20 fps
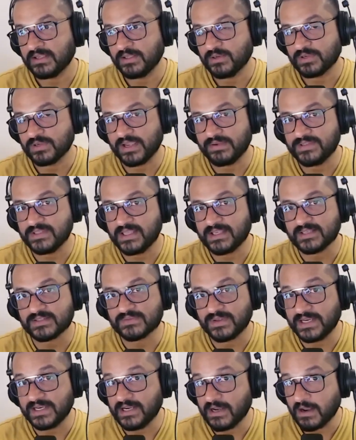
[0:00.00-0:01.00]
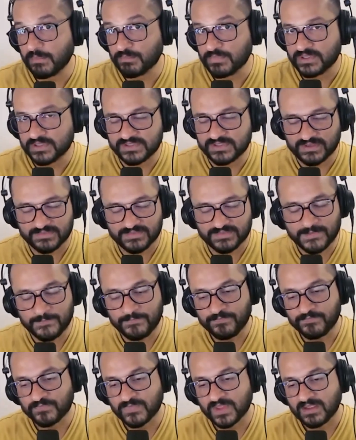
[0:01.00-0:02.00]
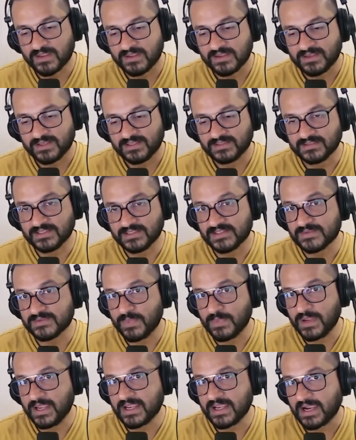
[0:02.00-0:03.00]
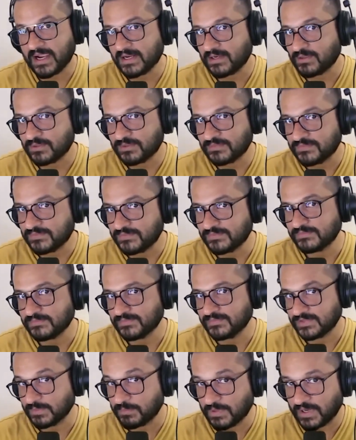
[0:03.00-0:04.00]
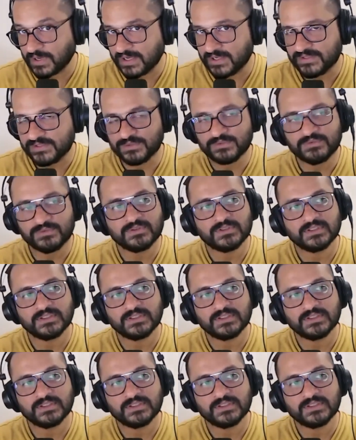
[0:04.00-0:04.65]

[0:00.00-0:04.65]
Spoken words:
everything is very numbers driven, this may kind of surprise you.